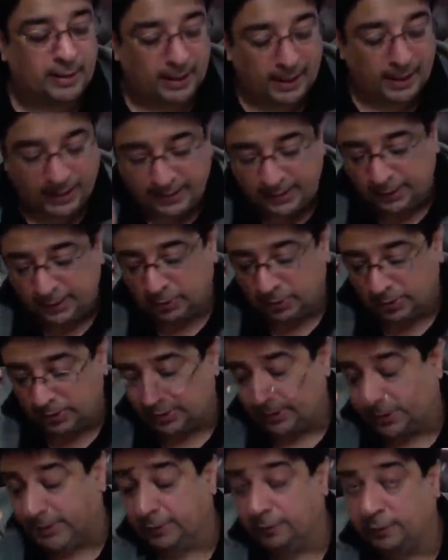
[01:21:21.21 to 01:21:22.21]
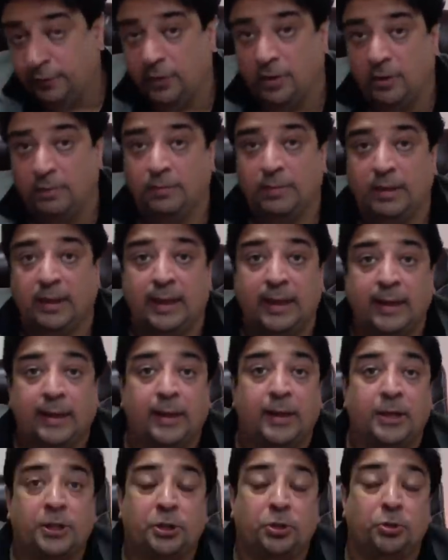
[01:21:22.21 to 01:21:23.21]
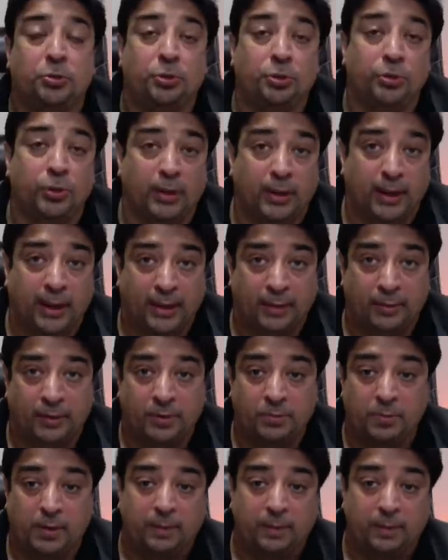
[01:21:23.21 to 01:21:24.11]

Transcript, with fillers: any content from English to your language,